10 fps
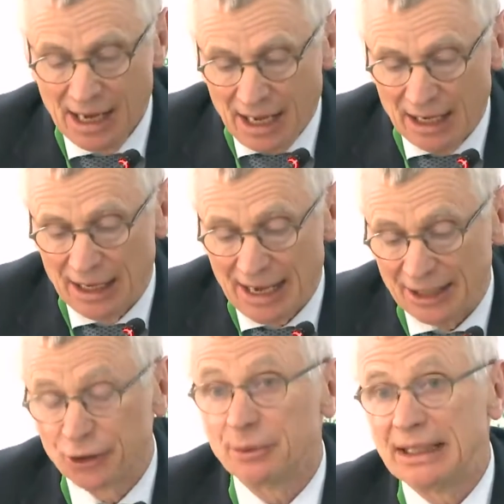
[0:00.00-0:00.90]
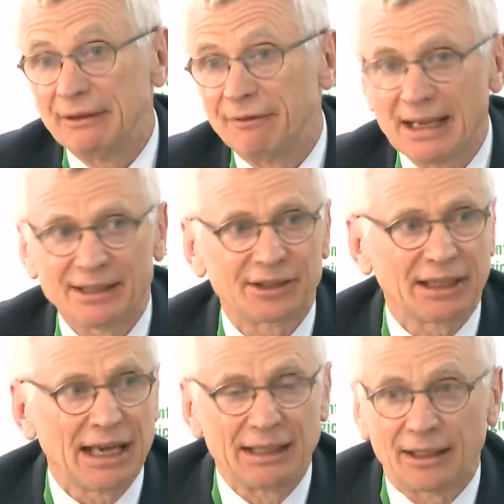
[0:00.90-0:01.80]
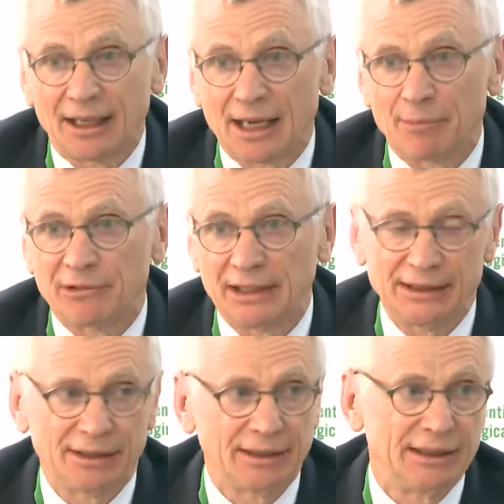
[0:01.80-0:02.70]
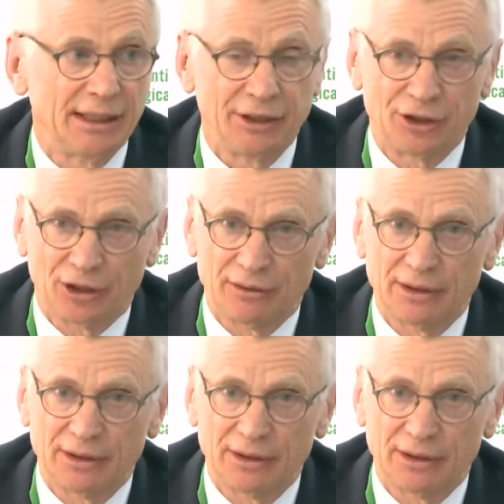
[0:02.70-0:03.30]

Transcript: and to invest and collaborate in nature.